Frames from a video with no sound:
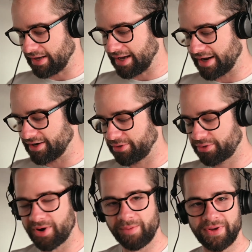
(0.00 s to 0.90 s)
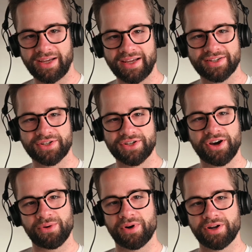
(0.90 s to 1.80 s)
And Anthropic is
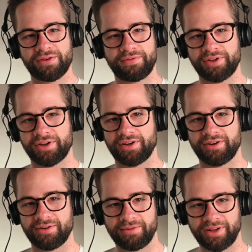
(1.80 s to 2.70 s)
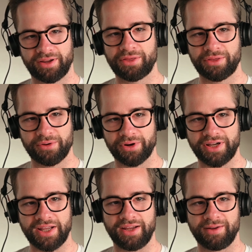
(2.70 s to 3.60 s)
not one of the like
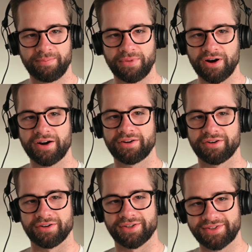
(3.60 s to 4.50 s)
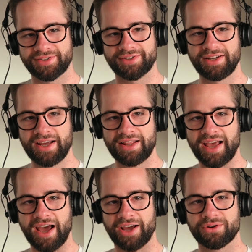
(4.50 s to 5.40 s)
30 partners
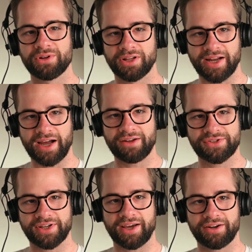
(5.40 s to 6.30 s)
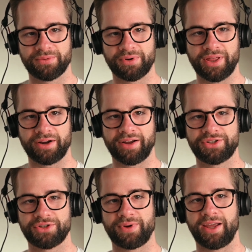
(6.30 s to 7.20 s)
that Google announced together with their
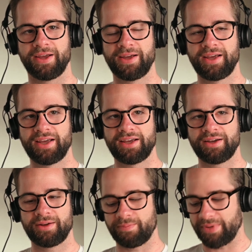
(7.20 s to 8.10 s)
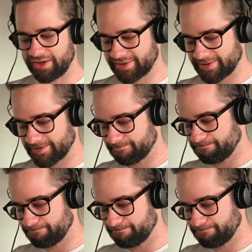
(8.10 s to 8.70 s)
A2A, because